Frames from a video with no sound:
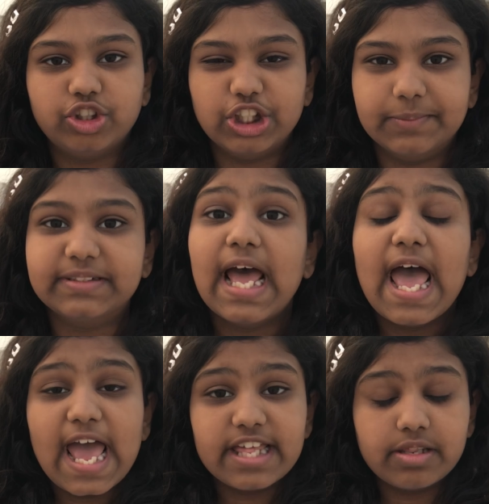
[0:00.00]
germs
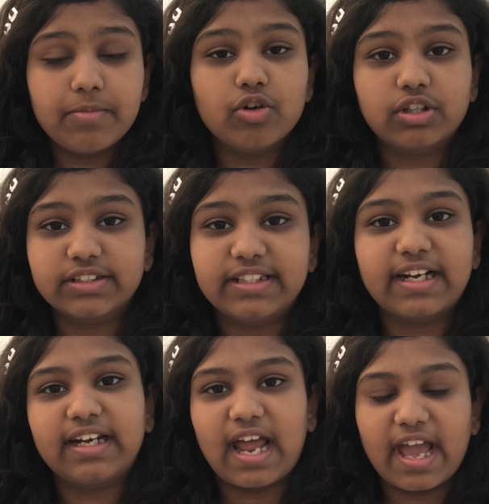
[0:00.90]
in the mucus
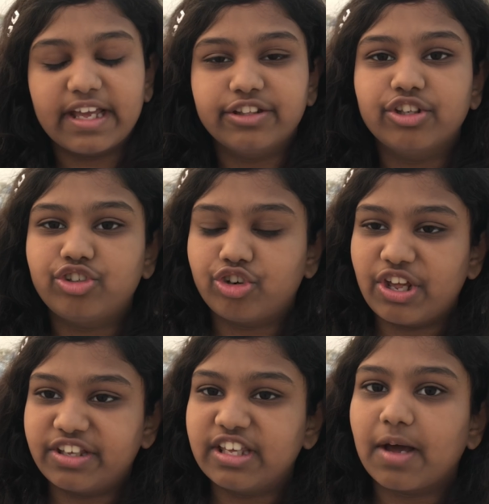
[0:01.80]
that lie in the
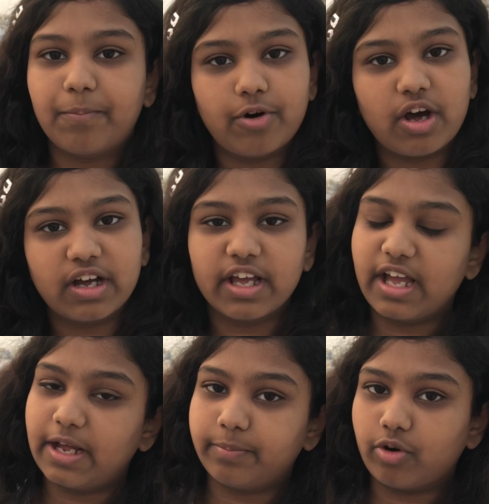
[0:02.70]
trachea, bronchi
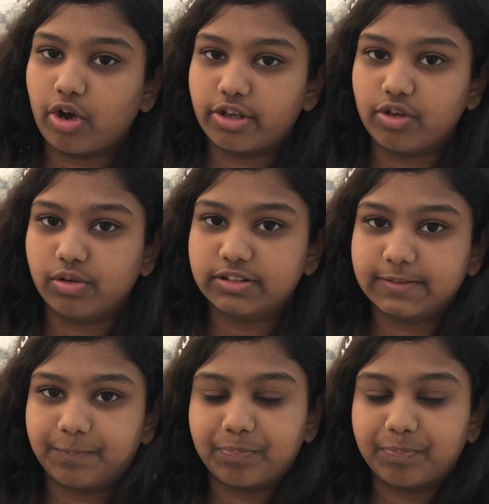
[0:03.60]
and bronchioles.